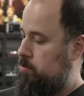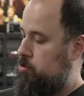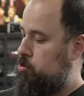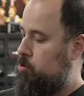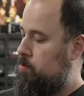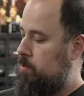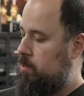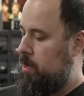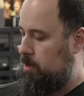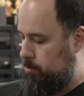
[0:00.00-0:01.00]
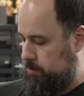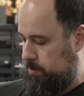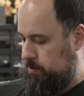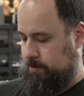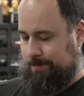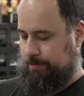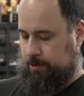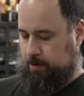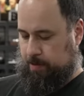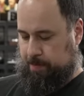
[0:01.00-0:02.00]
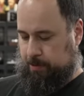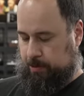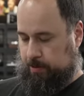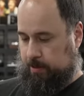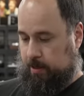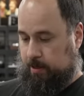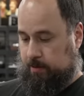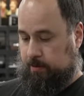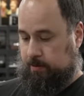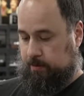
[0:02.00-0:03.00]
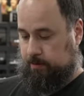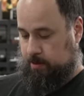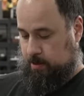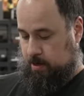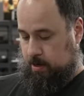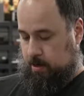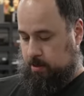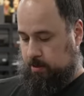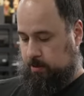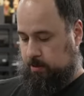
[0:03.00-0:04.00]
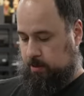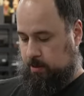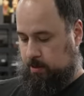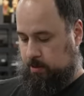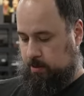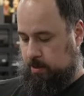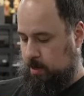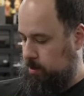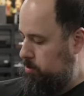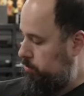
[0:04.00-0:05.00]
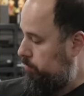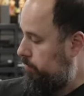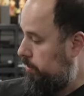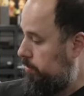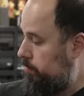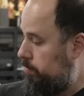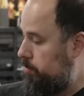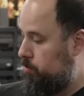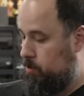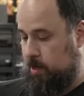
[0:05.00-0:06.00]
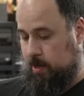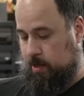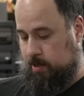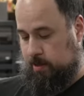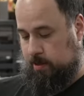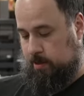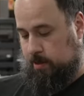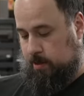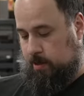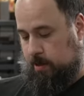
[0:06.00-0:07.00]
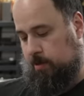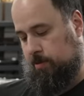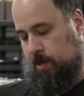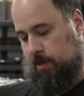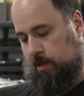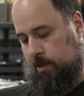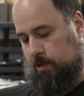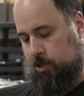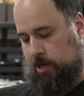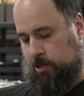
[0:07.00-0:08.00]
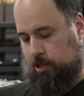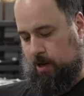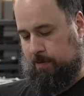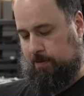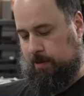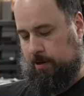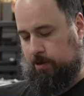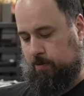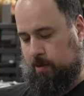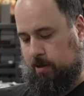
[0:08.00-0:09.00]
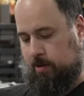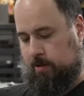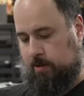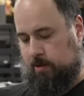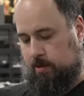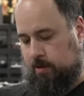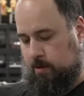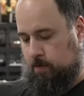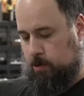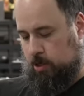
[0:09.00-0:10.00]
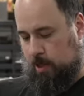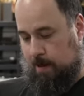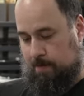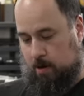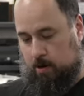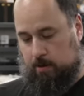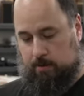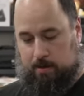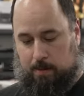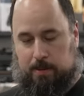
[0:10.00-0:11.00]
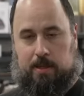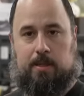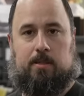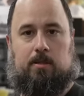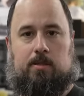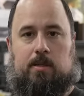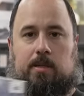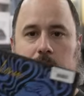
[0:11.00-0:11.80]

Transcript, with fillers: Jorma Kakowin. I'm sure I butchered that. Let's see, this is on Culture Factory as well. He was on the uh, Janis Joplin record as well. Original album art, double disc, looks like